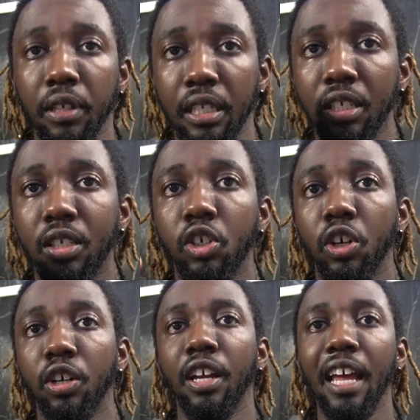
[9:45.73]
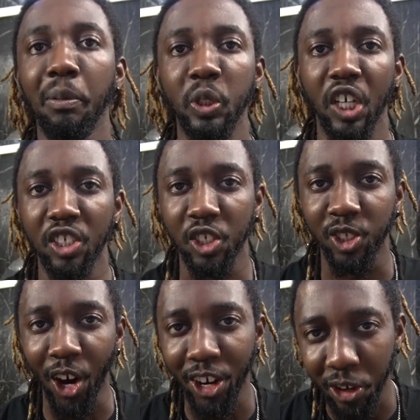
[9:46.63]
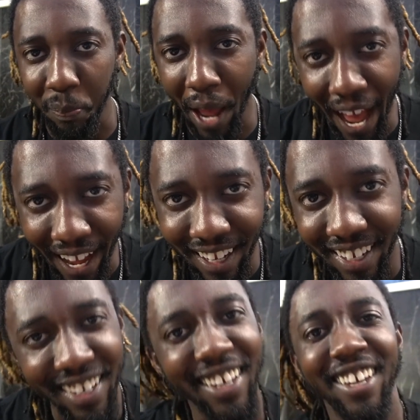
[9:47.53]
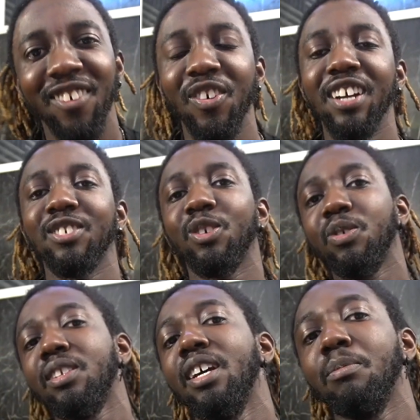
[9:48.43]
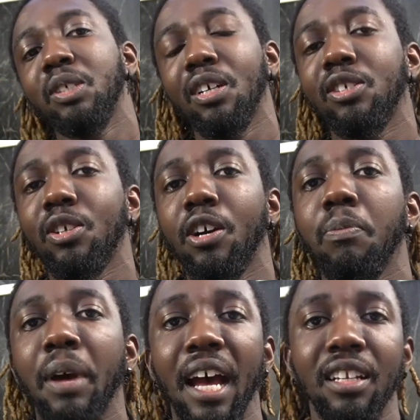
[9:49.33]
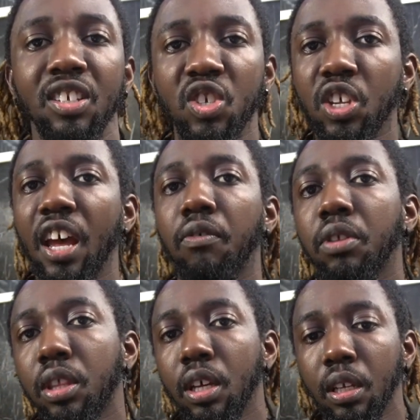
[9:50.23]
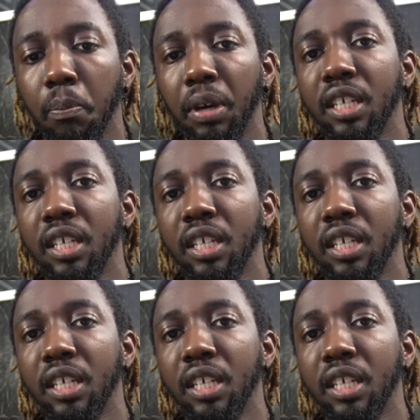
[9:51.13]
This is your Amazon starter pack, right? So the Amazon starter pack, this is everything, the